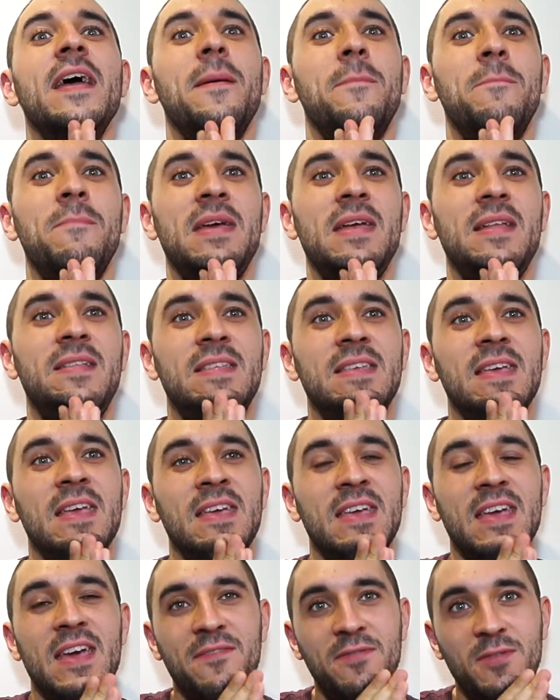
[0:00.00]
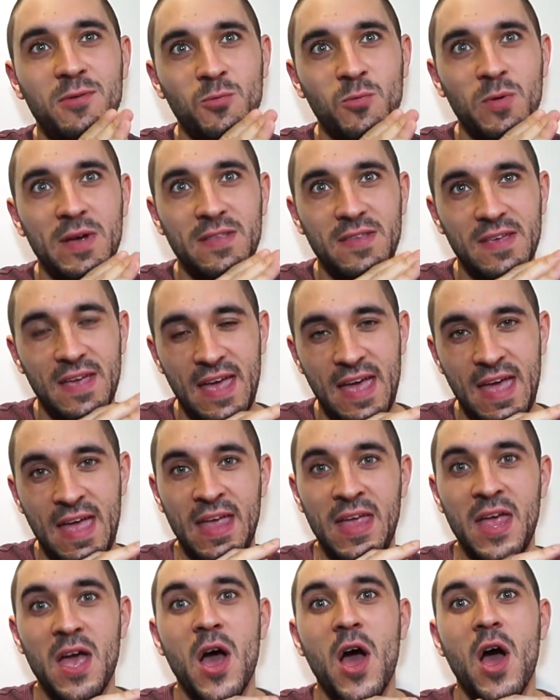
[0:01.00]
meaty gift with
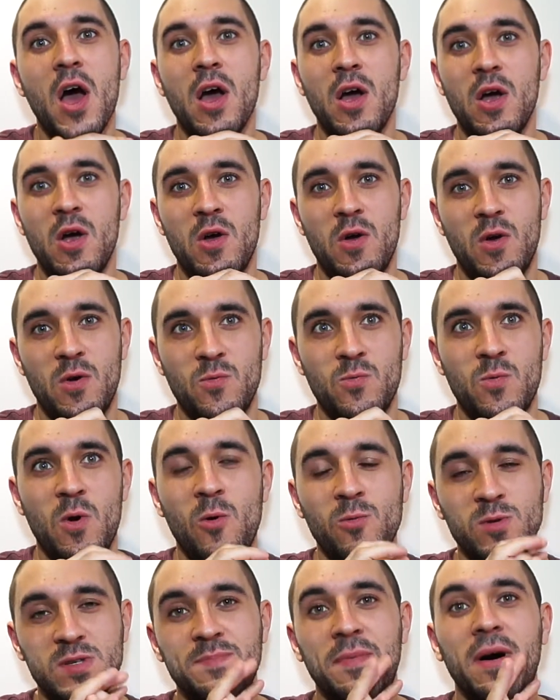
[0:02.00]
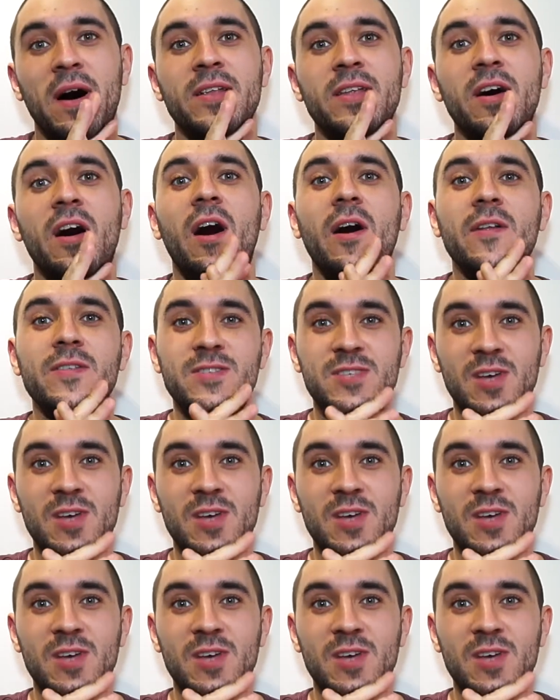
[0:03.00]
a rosebud on